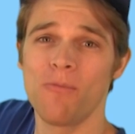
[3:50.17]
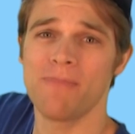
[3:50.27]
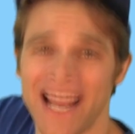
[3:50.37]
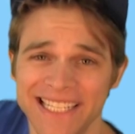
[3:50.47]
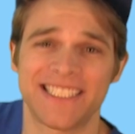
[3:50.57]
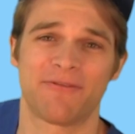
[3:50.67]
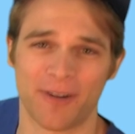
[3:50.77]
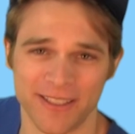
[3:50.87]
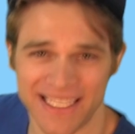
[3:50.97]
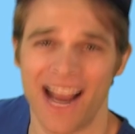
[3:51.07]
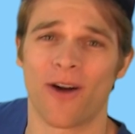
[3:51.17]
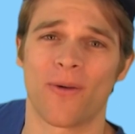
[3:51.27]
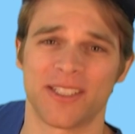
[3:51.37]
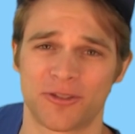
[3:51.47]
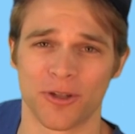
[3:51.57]
many different
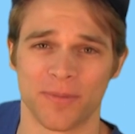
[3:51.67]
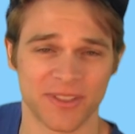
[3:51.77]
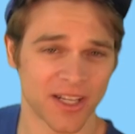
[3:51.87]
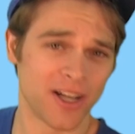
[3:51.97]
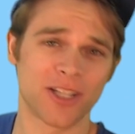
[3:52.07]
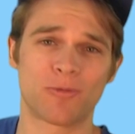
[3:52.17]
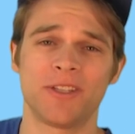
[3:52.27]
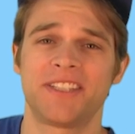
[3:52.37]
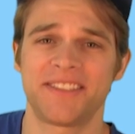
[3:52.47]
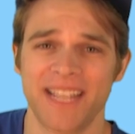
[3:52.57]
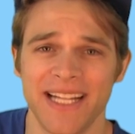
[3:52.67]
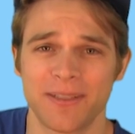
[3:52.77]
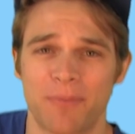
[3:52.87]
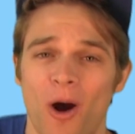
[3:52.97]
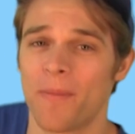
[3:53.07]
terrorist groups. Because once the
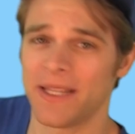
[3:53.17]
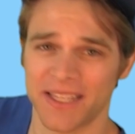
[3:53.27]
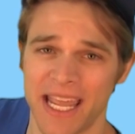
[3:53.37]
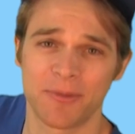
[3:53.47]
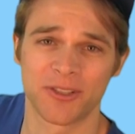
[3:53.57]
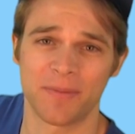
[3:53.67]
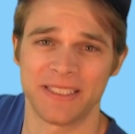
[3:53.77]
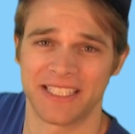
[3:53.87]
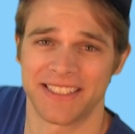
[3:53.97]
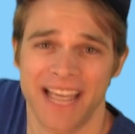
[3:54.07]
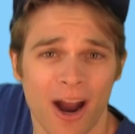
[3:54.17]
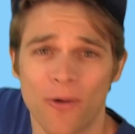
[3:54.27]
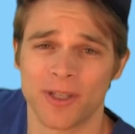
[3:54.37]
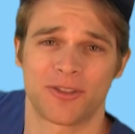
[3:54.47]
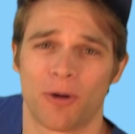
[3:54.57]
State Department labels them as a
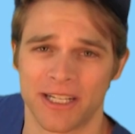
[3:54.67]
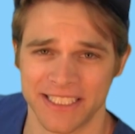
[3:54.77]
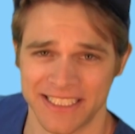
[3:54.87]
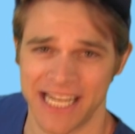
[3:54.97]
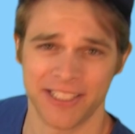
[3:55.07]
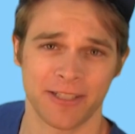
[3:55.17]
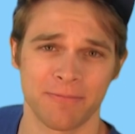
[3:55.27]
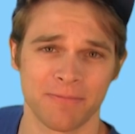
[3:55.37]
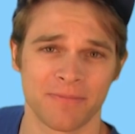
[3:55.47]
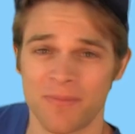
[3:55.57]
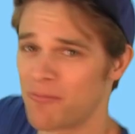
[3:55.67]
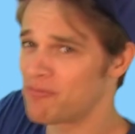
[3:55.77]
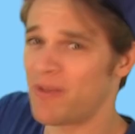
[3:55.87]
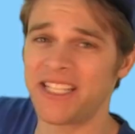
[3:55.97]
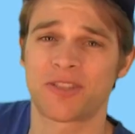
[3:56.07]
terrorist organization,
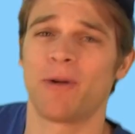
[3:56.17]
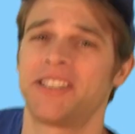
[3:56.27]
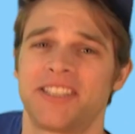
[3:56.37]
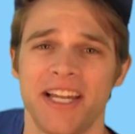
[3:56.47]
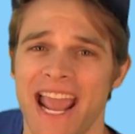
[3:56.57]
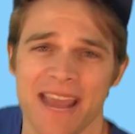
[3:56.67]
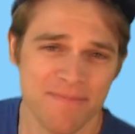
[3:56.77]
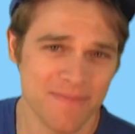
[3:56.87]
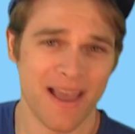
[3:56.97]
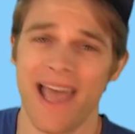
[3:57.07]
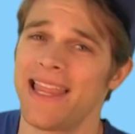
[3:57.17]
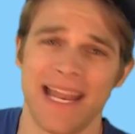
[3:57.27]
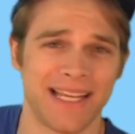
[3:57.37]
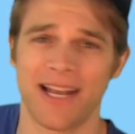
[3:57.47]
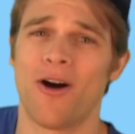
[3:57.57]
they switch the name and
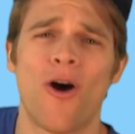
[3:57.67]
then get